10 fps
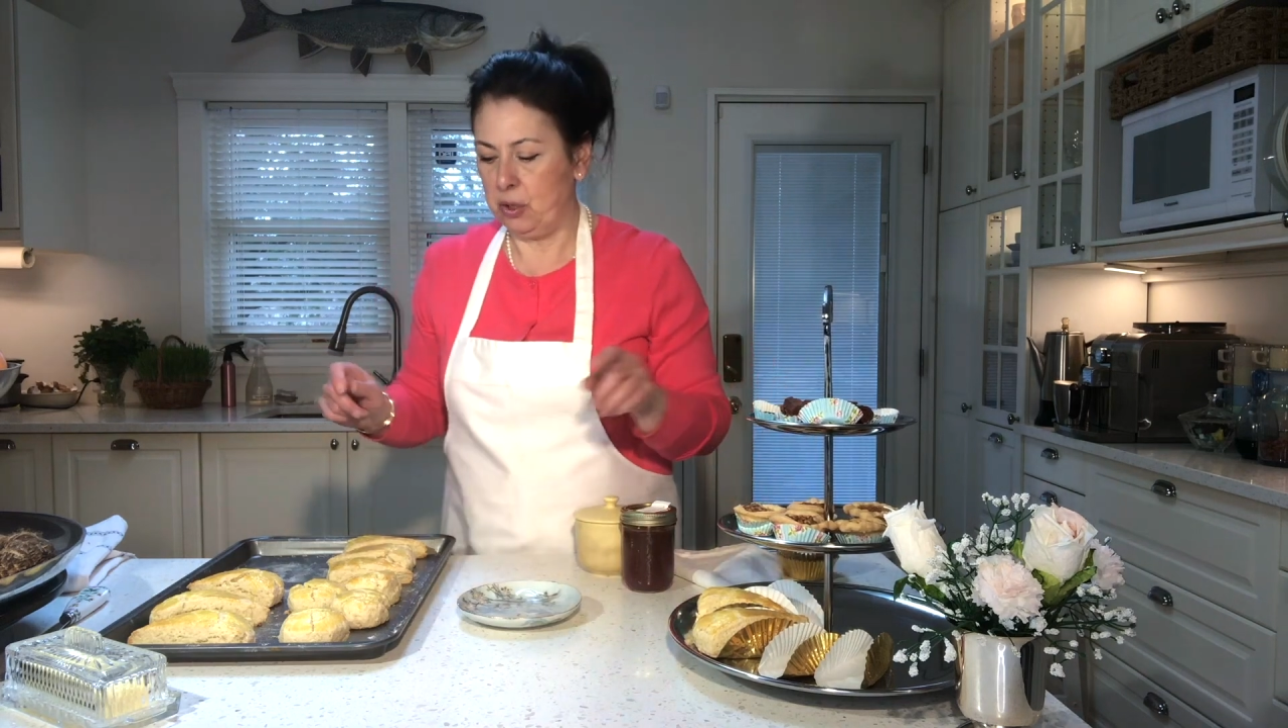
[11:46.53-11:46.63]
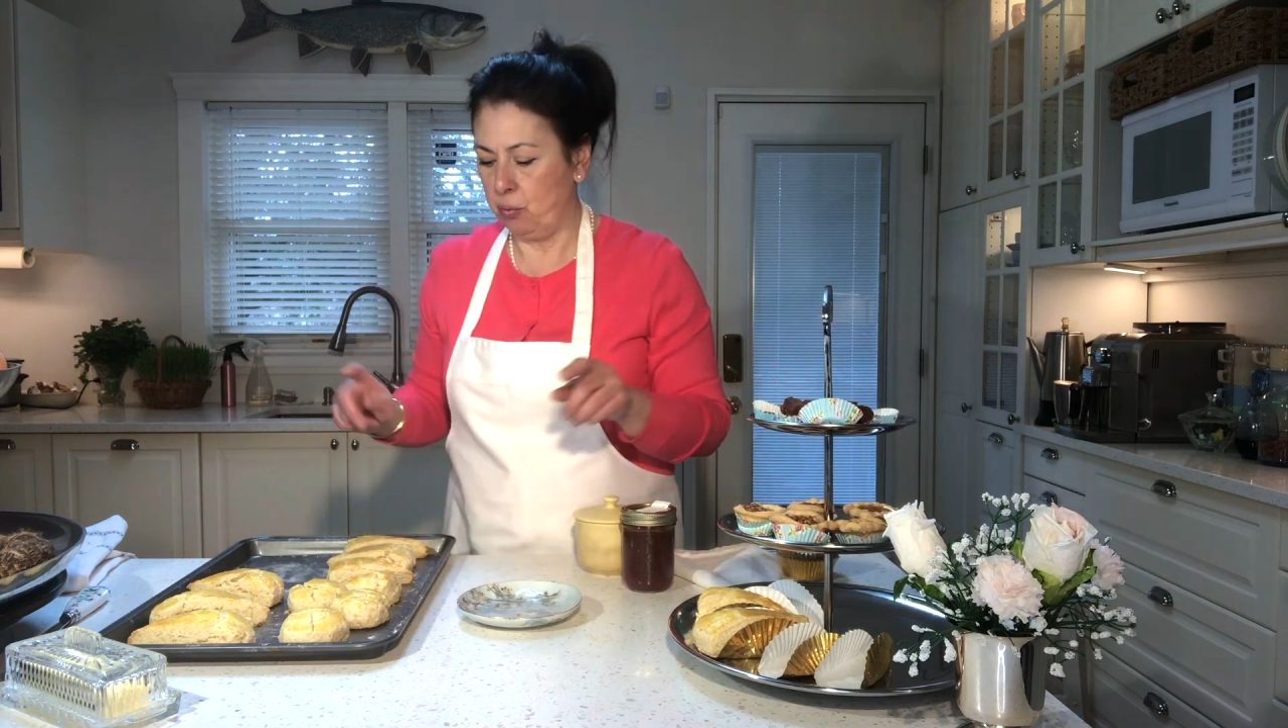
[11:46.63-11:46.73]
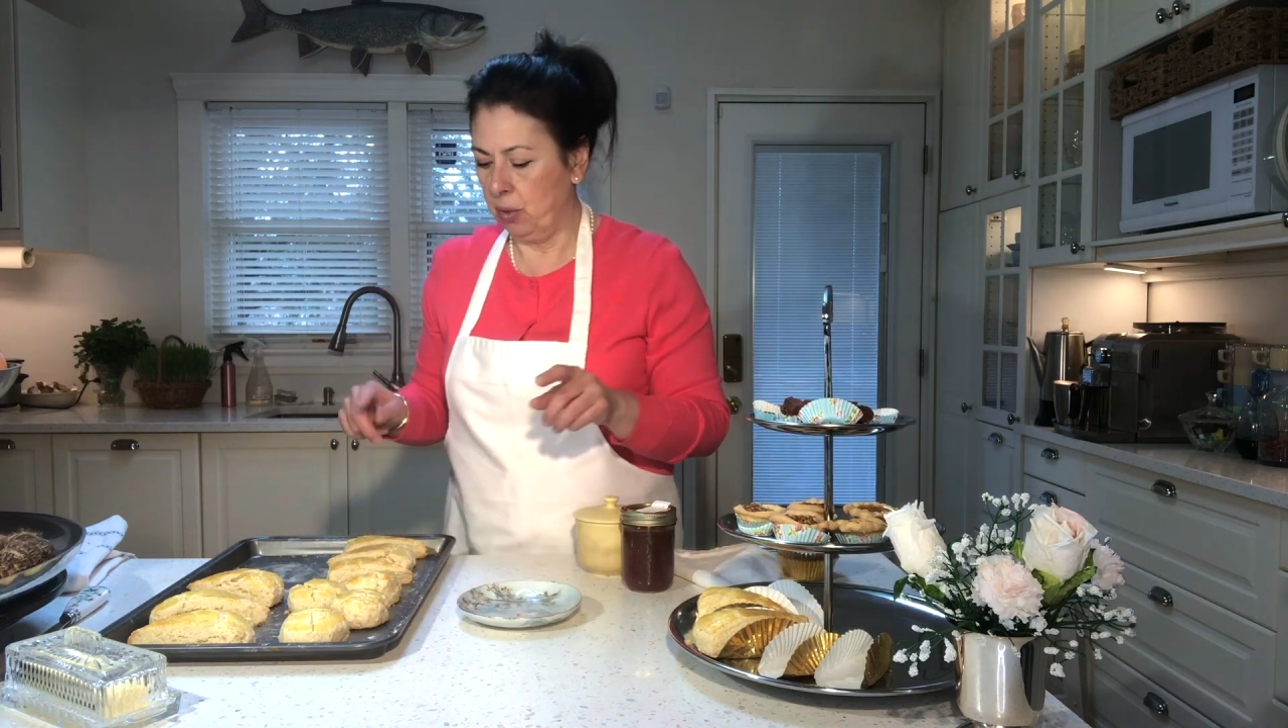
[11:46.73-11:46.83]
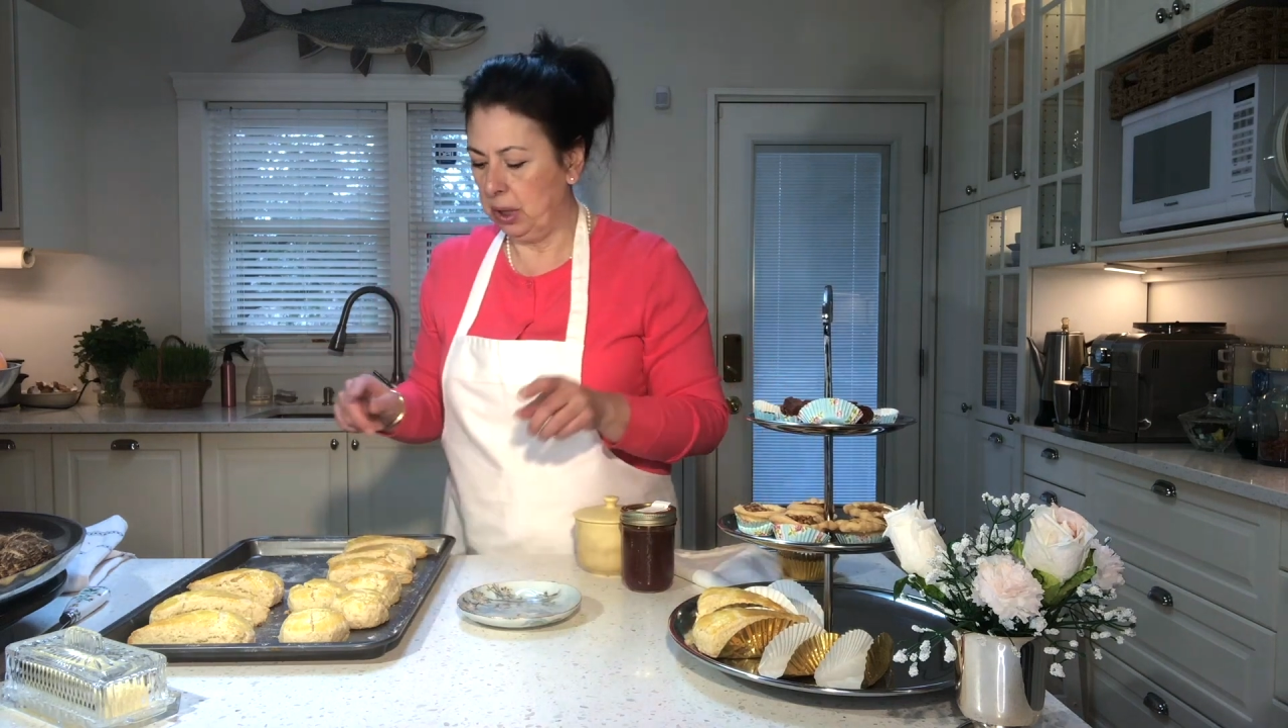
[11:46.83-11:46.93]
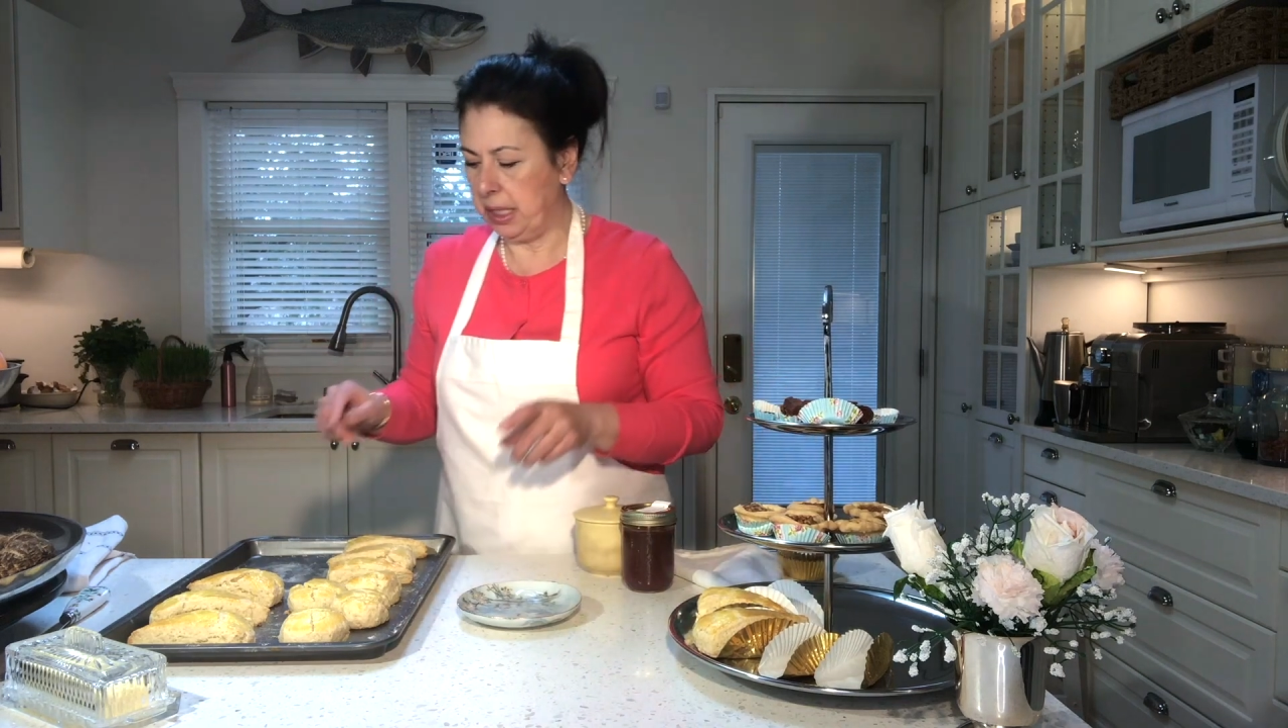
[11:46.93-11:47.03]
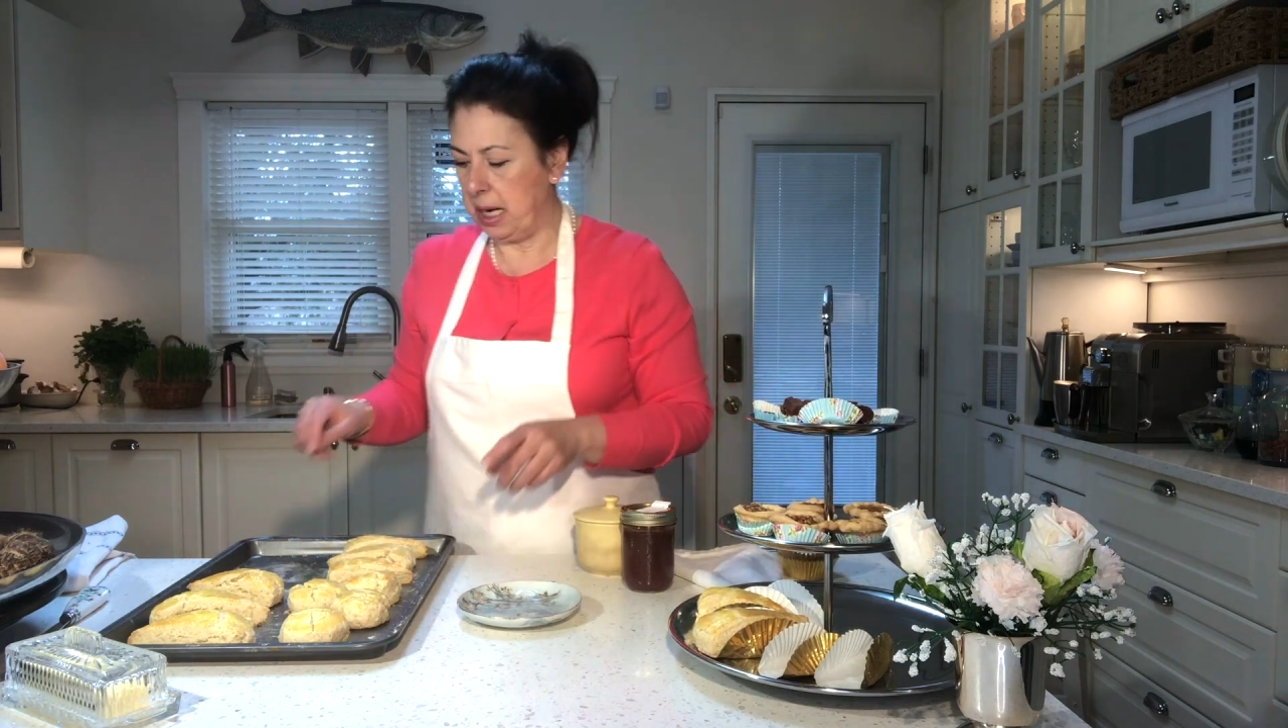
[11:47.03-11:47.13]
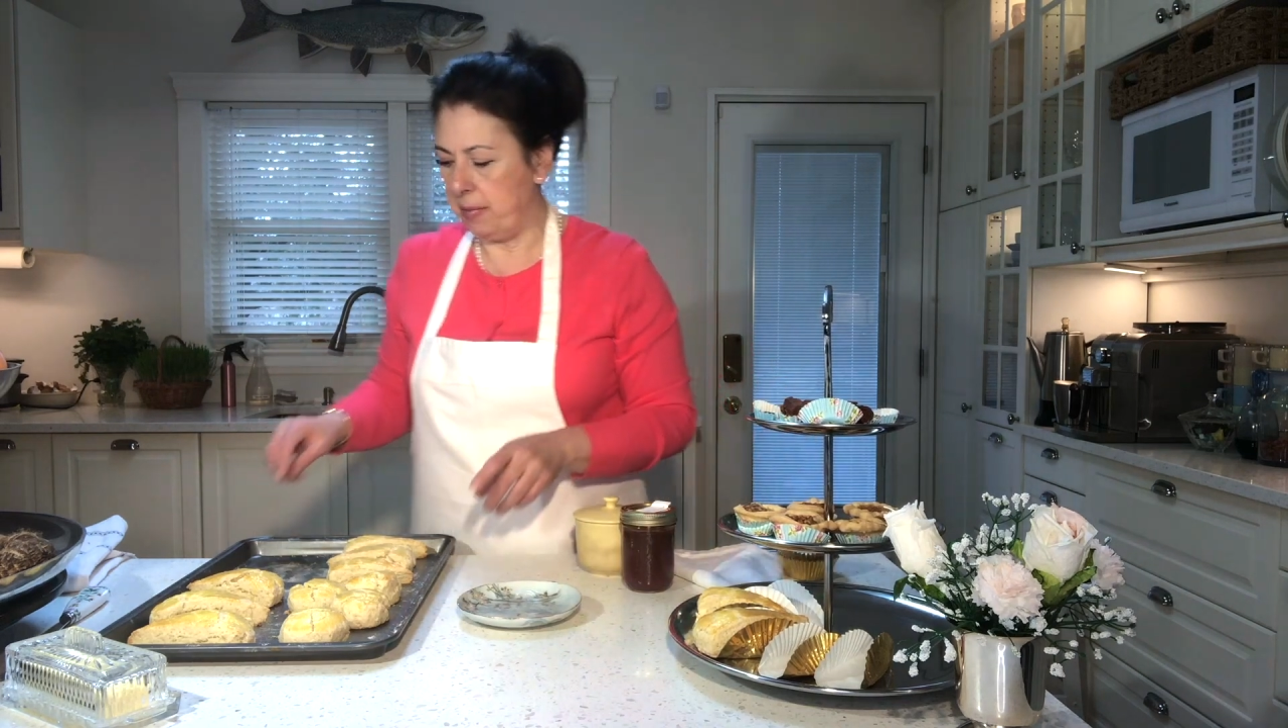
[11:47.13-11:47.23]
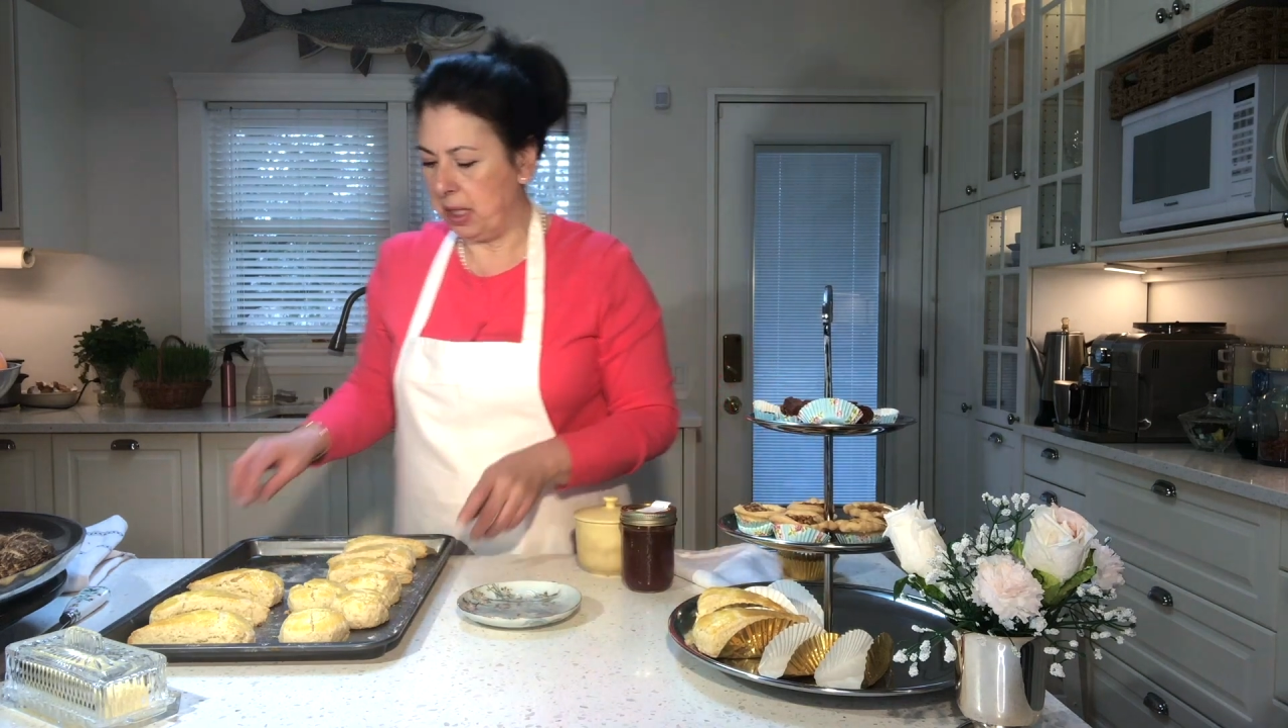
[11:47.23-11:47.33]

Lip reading: really coming